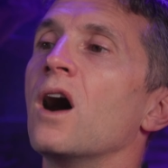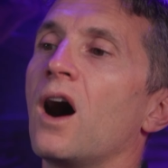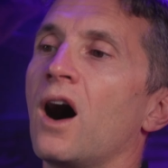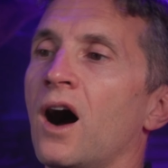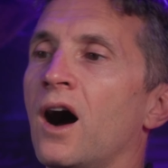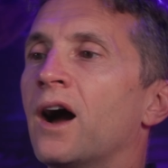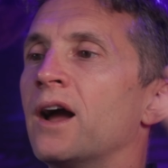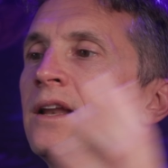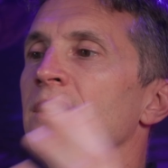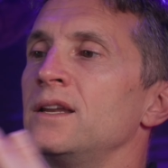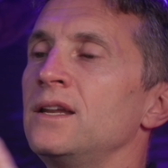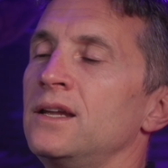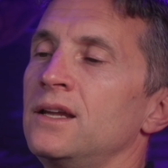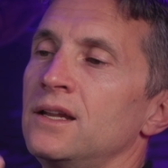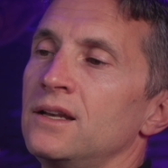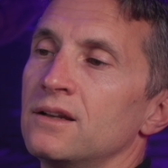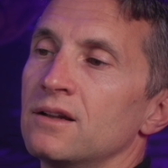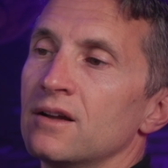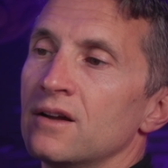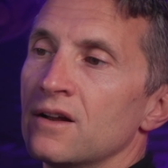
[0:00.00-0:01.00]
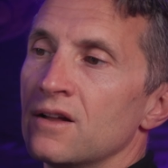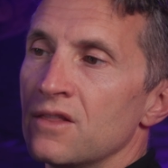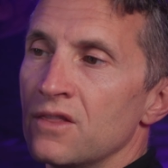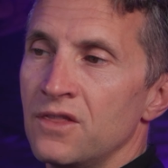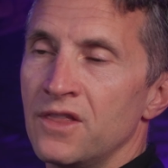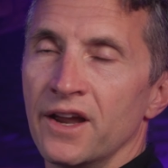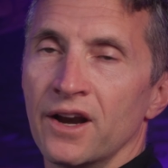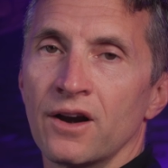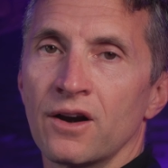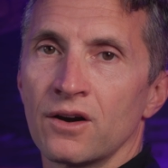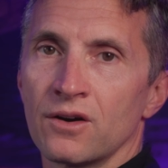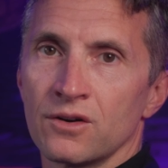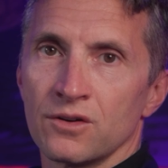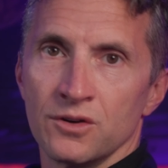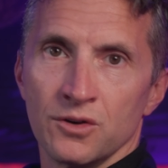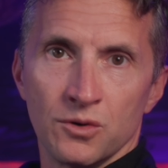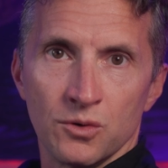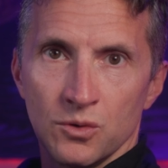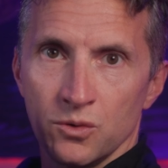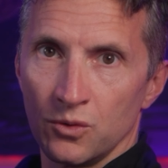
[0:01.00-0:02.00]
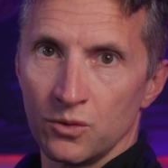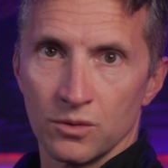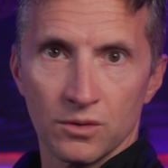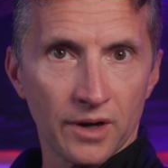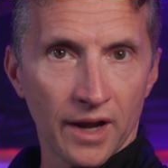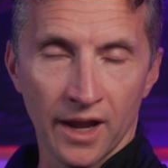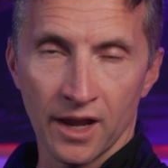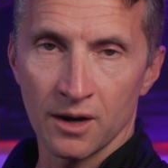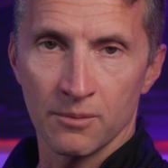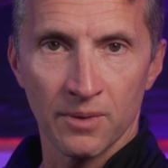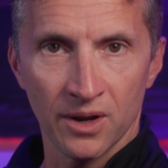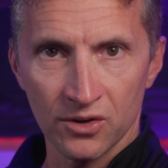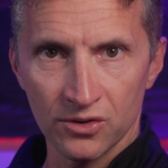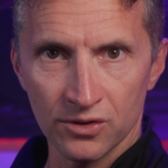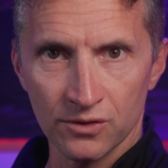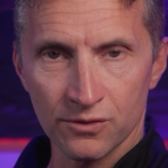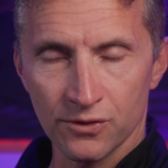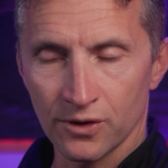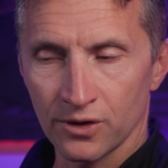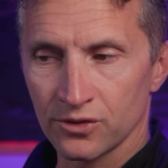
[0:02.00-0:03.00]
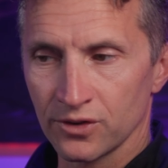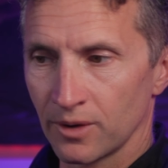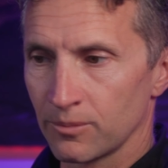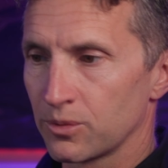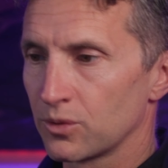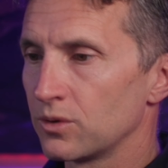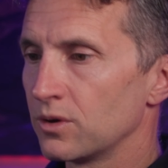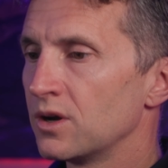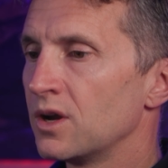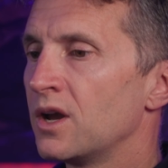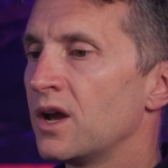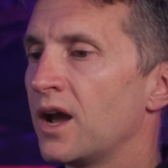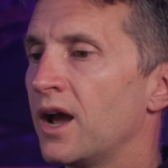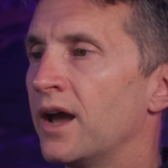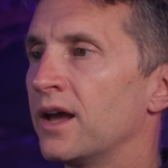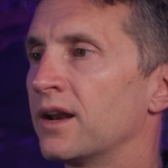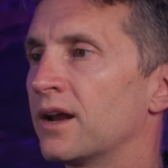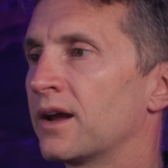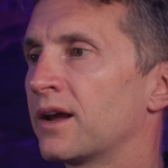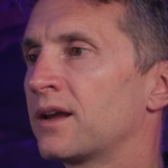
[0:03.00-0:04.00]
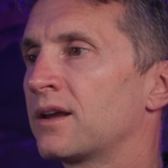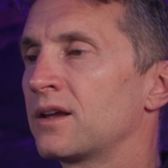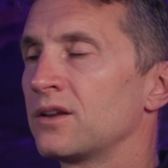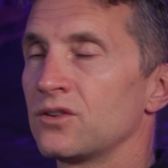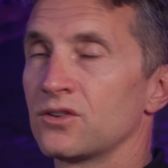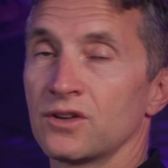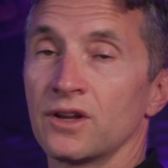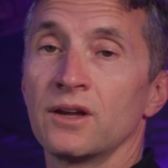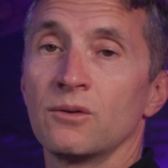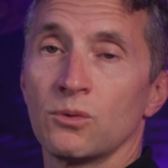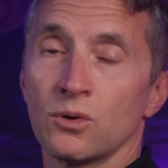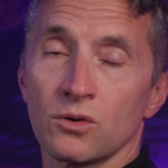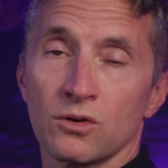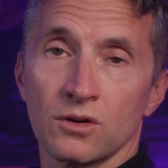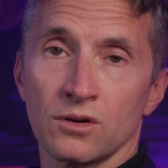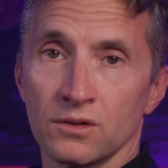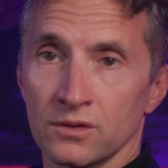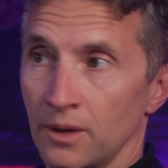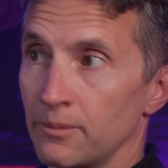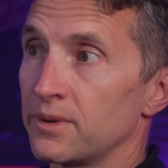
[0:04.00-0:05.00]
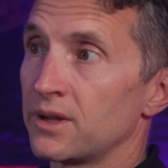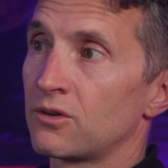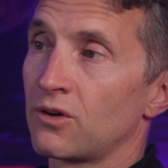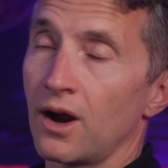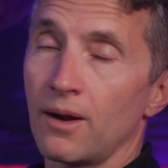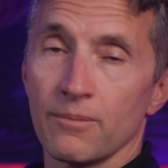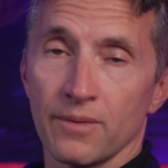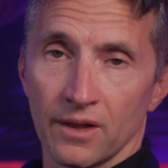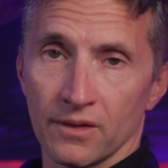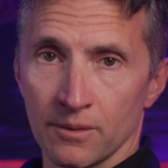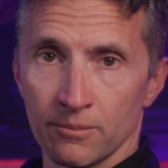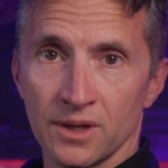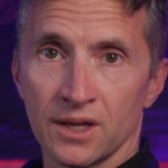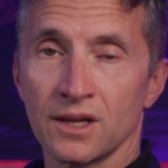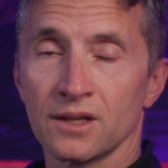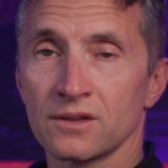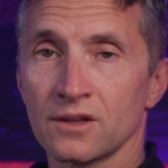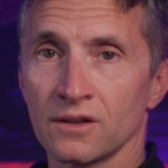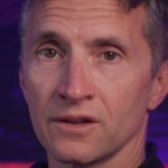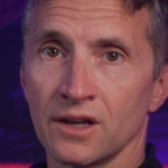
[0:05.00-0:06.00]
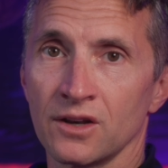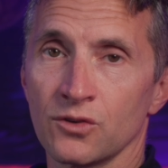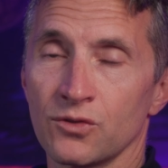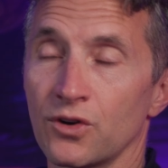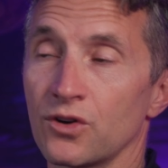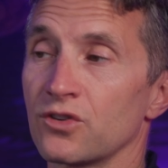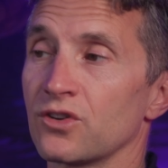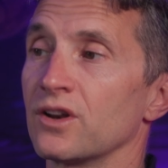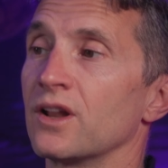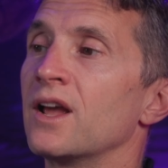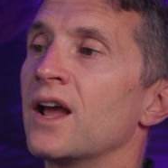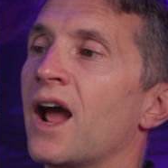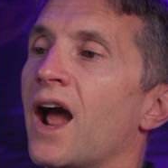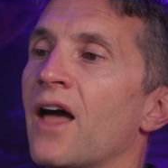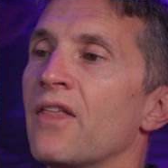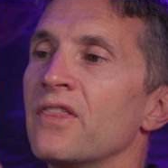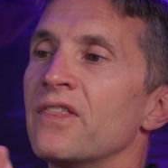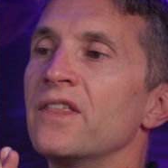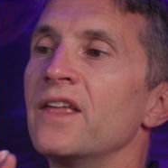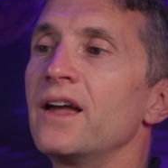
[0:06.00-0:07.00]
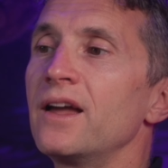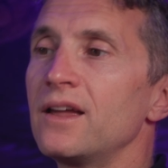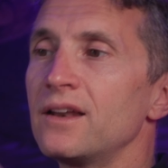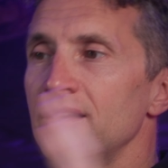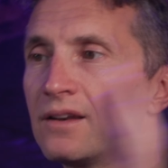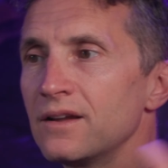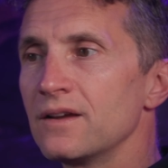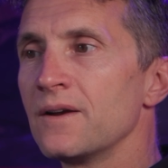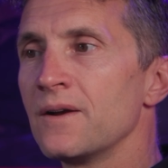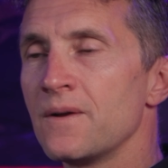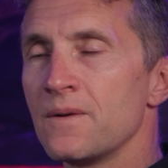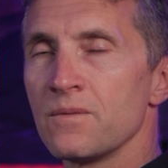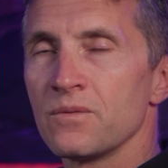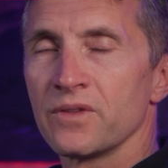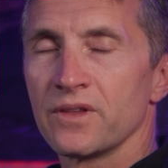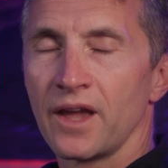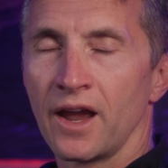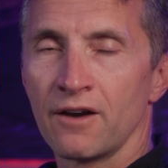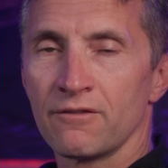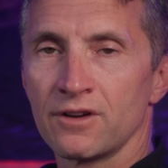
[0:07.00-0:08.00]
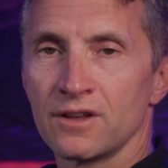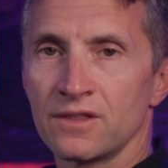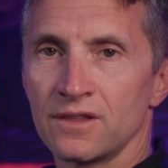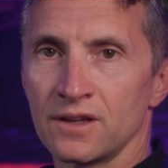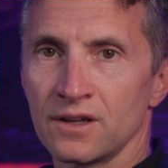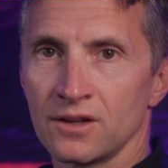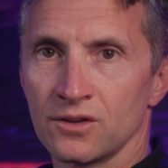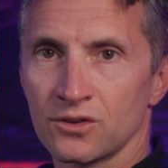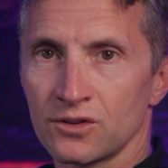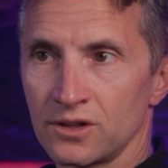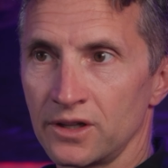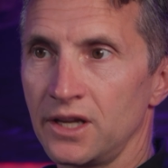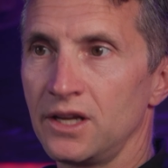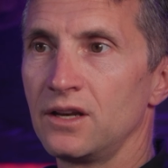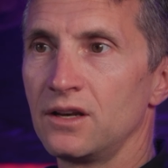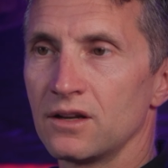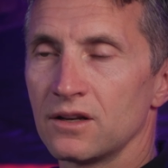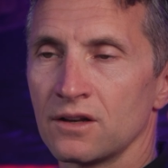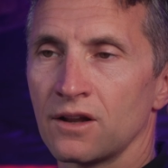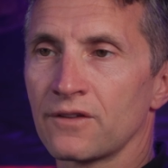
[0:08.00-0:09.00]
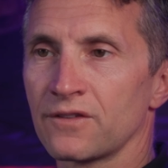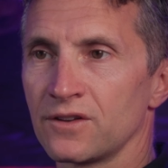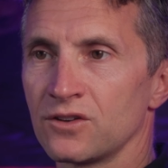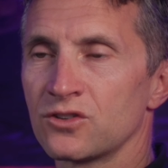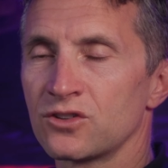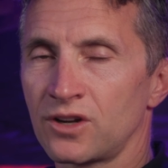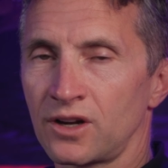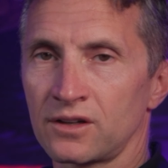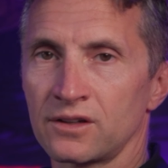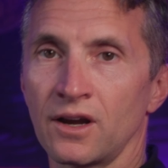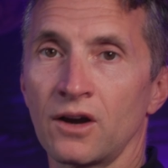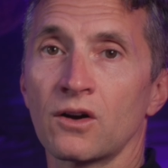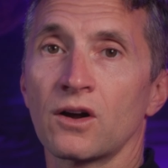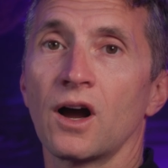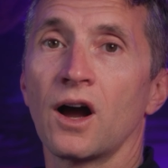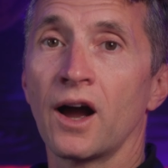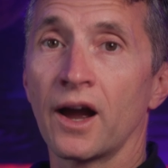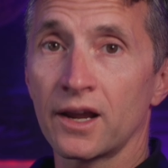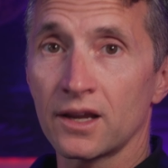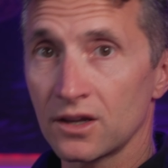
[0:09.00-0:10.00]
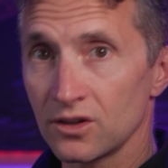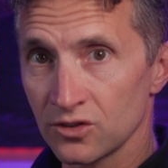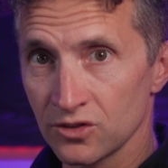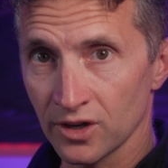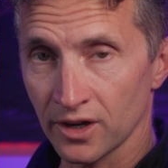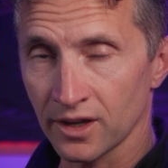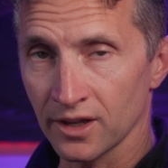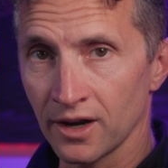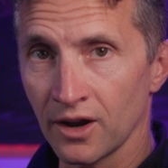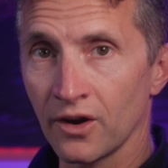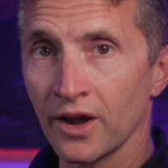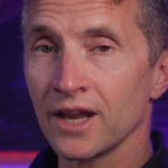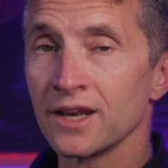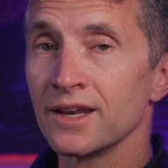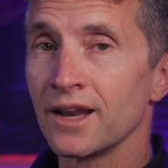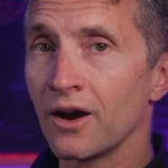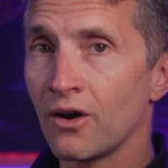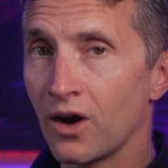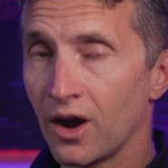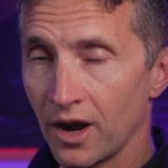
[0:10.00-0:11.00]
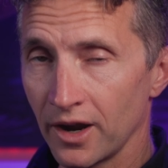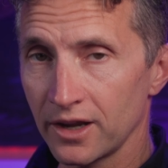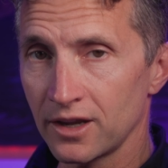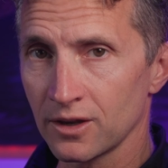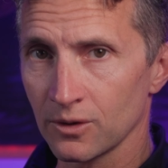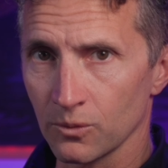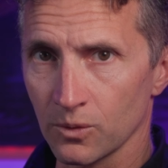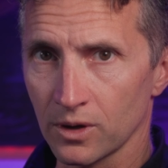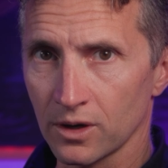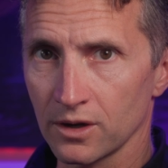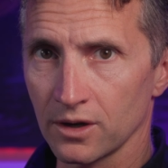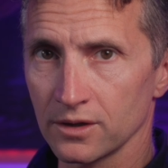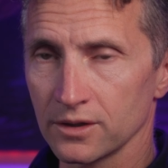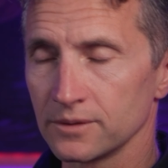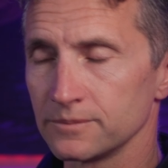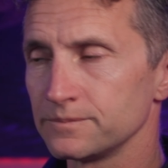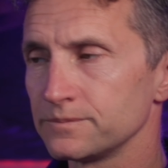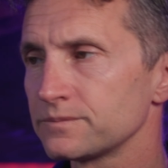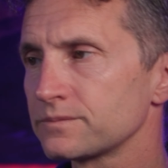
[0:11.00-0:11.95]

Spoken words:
I need their new animation, for example, and I can say, well, let me grab that, let me get the latest version, and then everything is clean, nothing's checked out, I can check it out, and now I can work on it.